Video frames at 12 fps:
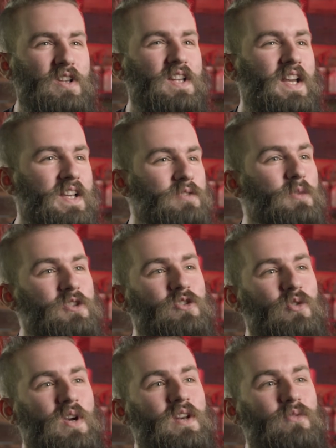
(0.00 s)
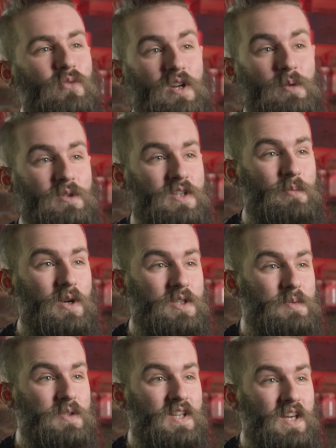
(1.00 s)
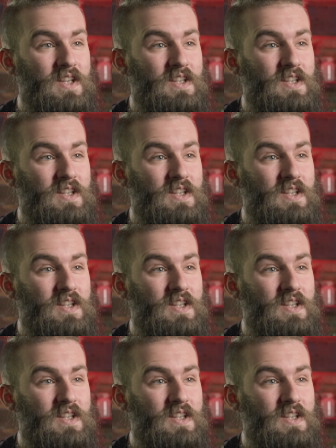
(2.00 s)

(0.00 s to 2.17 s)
I really like as much creative freedom as I possibly